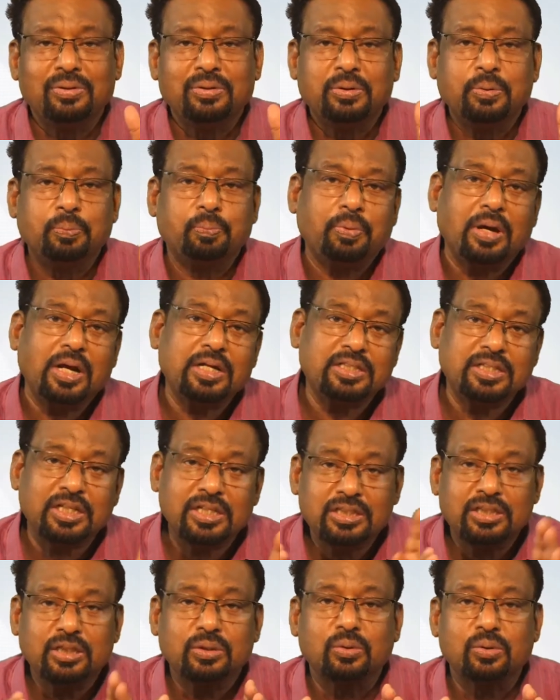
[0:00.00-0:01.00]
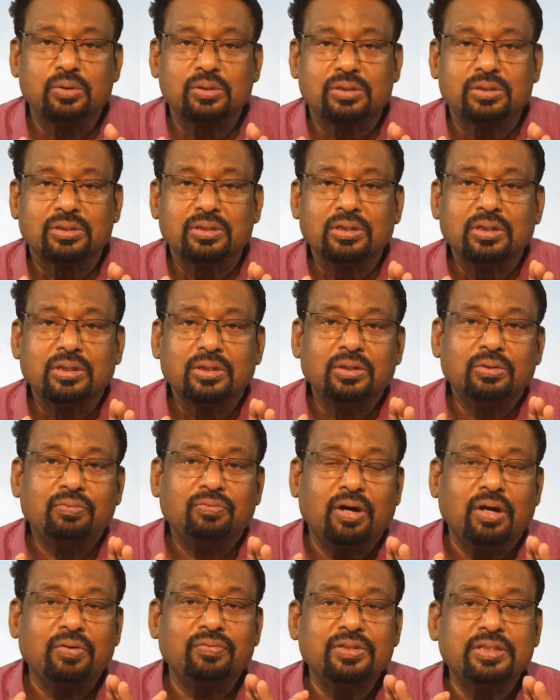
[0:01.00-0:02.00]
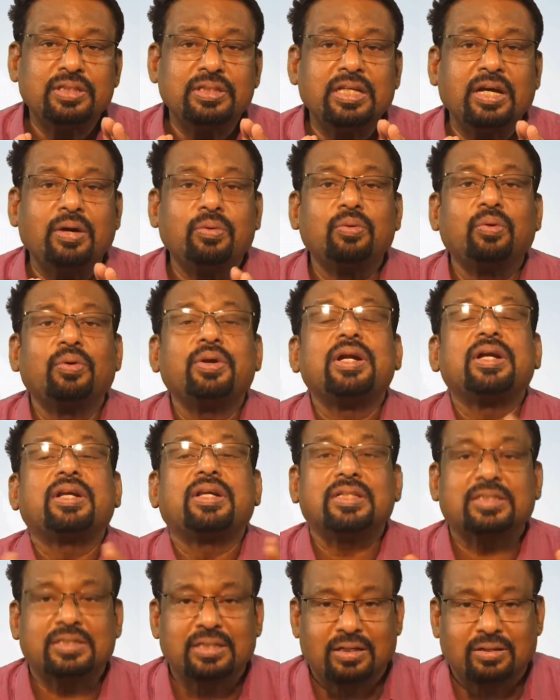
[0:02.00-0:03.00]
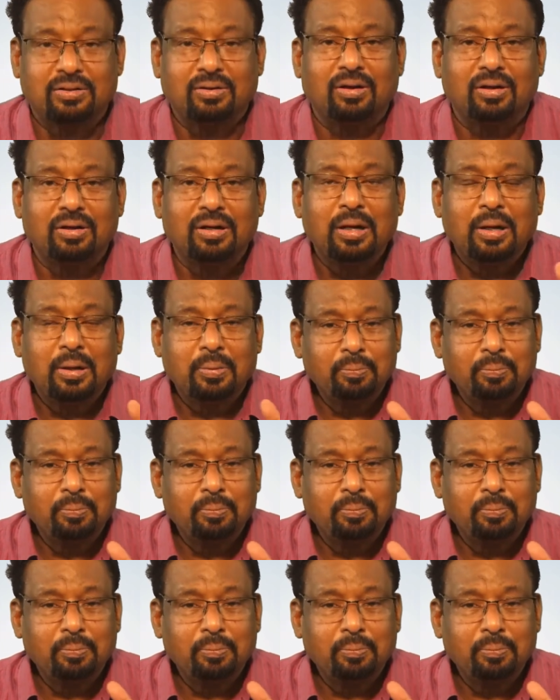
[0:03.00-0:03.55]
to purchase the goods for which they have no interest at all.